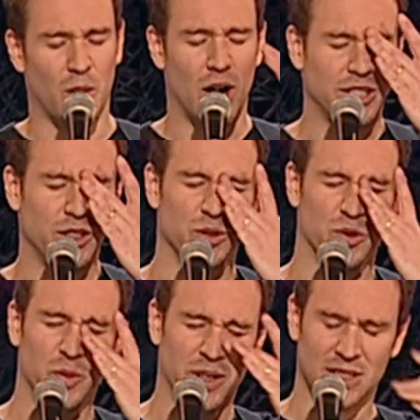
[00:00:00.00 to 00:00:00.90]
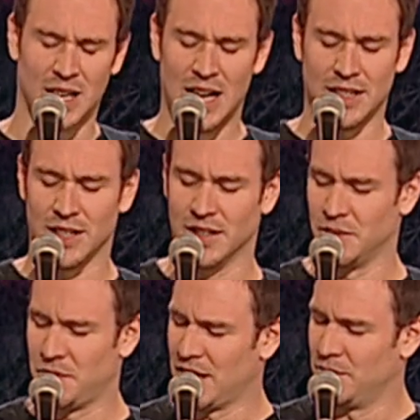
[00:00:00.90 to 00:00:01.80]
I walked into his room and he was lying there in
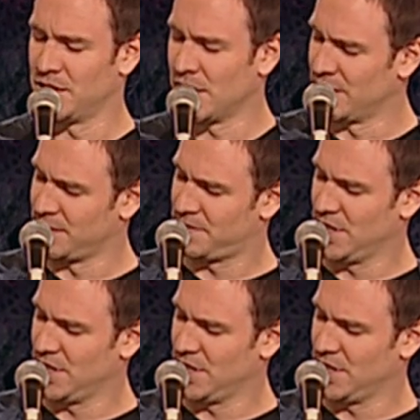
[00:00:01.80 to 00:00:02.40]
the bed with all the,